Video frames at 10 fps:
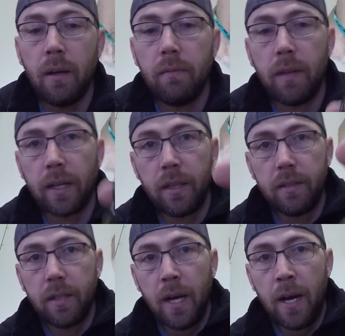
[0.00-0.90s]
like
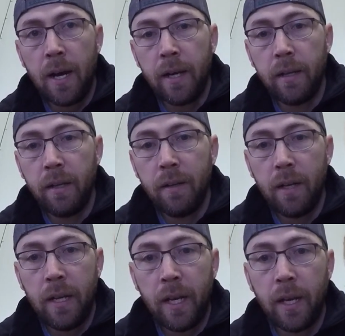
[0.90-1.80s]
this guy,
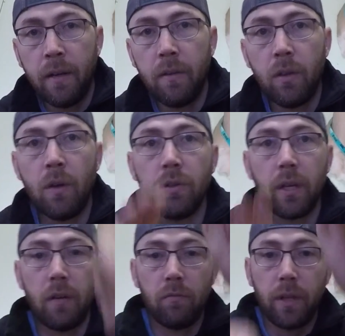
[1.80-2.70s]
and those are
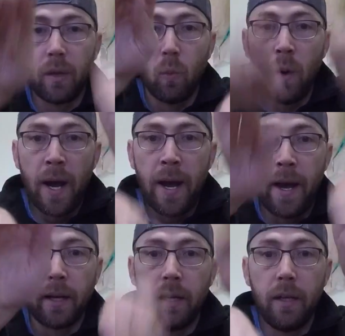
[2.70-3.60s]
going to really
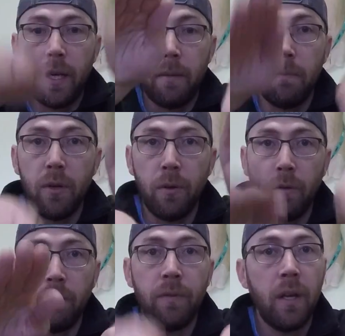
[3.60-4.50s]
wag and
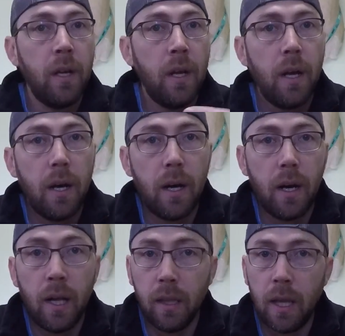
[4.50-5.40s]
move
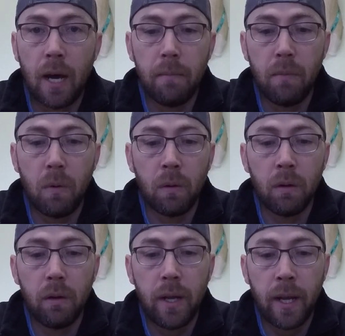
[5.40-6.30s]
a lot
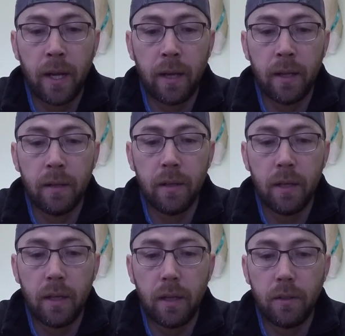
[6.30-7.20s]
more, and
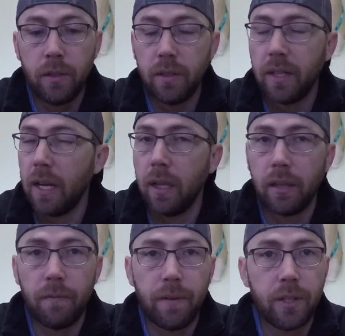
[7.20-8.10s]
you just got to
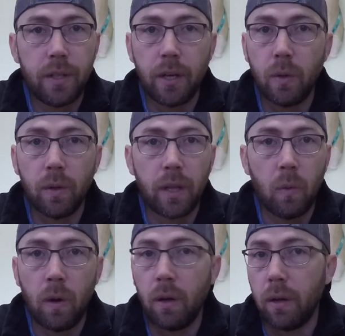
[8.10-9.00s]
let the fish tell you what they
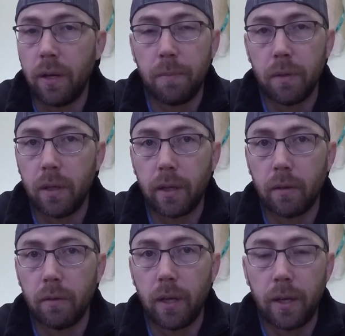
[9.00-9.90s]
want on any
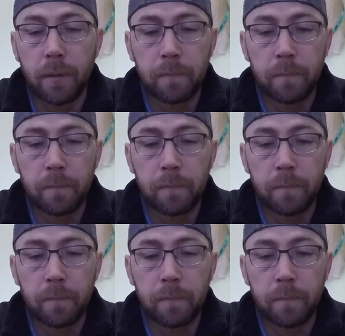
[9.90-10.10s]
particular day.